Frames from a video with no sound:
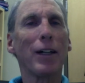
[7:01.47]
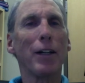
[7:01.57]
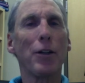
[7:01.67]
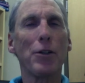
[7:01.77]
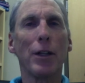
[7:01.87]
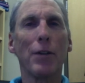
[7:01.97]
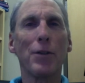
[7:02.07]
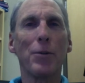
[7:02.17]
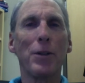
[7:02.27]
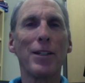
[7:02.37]
at
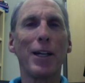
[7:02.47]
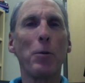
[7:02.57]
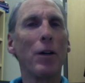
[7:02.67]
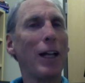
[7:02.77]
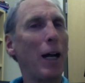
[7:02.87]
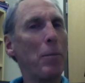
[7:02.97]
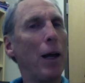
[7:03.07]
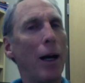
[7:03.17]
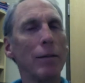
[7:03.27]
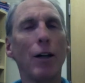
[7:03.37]
ourselves and we say, well, I'm
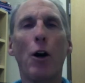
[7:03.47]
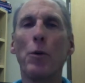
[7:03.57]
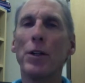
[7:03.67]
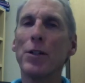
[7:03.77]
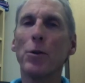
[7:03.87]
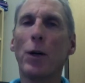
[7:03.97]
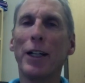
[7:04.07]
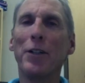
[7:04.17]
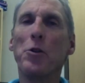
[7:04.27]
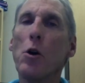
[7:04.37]
not always
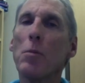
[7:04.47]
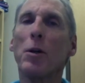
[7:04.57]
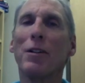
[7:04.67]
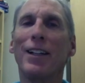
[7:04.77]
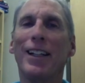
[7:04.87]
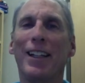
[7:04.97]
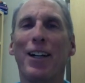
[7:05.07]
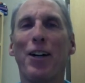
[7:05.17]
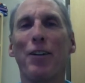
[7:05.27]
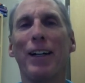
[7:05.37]
quite normal.
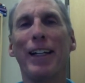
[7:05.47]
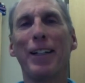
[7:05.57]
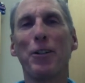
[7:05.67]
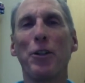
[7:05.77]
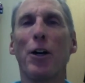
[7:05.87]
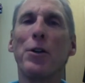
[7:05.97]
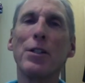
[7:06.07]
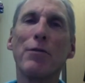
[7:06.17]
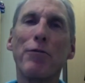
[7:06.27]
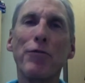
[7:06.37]
All right, I don't
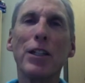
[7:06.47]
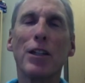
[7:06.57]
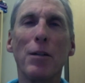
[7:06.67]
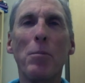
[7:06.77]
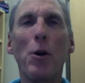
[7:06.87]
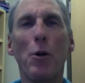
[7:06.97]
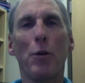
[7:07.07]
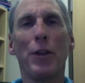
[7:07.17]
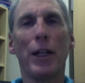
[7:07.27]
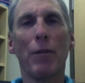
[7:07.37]
always fit the
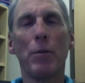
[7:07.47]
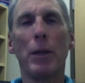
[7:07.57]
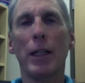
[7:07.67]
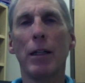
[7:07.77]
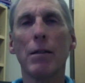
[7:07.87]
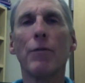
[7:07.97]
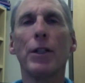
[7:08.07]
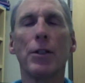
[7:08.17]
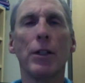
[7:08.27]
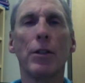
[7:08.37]
mold that everybody else
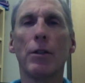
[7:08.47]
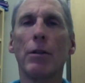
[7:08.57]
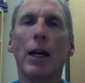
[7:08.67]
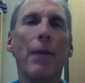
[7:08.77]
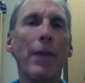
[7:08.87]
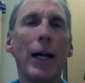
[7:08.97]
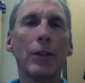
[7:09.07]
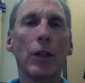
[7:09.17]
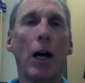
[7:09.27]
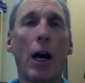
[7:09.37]
fits into, and
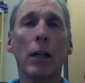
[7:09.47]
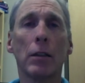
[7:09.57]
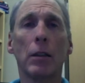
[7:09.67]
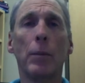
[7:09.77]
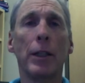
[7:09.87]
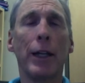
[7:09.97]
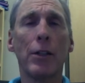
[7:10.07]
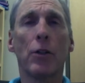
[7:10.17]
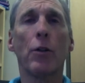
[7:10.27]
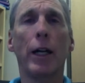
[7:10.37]
that's awesome and
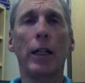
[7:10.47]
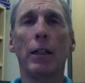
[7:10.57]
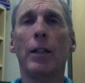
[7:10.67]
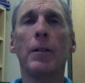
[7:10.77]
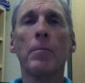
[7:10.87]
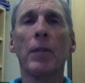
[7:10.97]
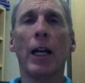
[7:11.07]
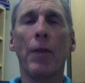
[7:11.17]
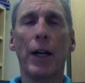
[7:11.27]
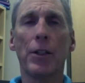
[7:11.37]
that's great
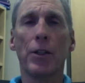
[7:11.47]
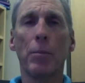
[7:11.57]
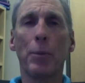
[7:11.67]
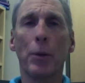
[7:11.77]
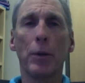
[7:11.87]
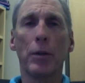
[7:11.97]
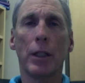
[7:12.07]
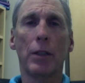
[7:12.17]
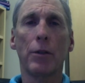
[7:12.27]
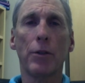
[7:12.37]
and that's important
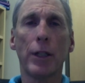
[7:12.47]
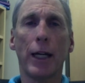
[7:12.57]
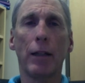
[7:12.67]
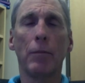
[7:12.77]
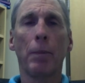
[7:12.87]
to understand.